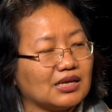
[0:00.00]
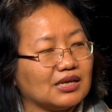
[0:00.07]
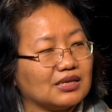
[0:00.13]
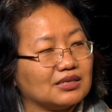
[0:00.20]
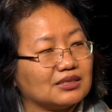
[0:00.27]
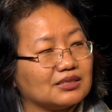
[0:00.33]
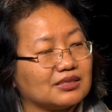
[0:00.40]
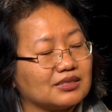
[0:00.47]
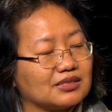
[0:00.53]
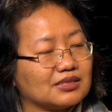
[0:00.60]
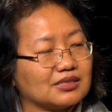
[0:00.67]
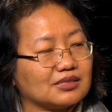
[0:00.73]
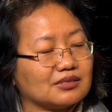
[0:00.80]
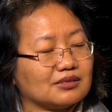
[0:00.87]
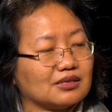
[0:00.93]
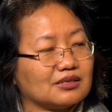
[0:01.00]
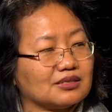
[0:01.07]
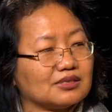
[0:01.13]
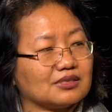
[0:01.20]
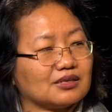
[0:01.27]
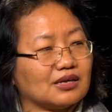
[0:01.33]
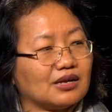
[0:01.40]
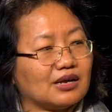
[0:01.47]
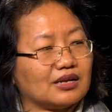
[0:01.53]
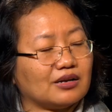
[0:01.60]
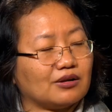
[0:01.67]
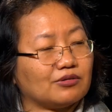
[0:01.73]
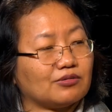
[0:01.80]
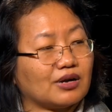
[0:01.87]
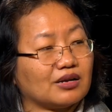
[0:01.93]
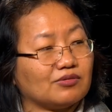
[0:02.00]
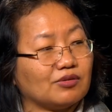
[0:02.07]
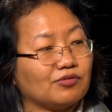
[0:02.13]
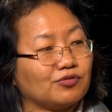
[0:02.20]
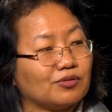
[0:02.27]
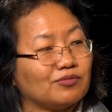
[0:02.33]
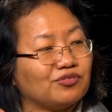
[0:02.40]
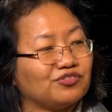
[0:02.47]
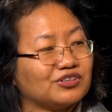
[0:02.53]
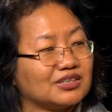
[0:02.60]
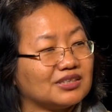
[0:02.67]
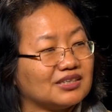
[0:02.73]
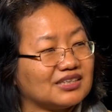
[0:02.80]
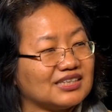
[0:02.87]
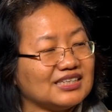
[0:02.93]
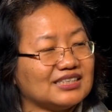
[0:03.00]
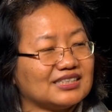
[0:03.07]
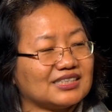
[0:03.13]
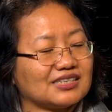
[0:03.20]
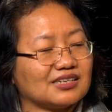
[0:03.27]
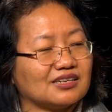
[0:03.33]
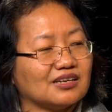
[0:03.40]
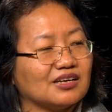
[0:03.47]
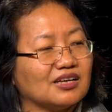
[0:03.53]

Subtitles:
is an arrival from further east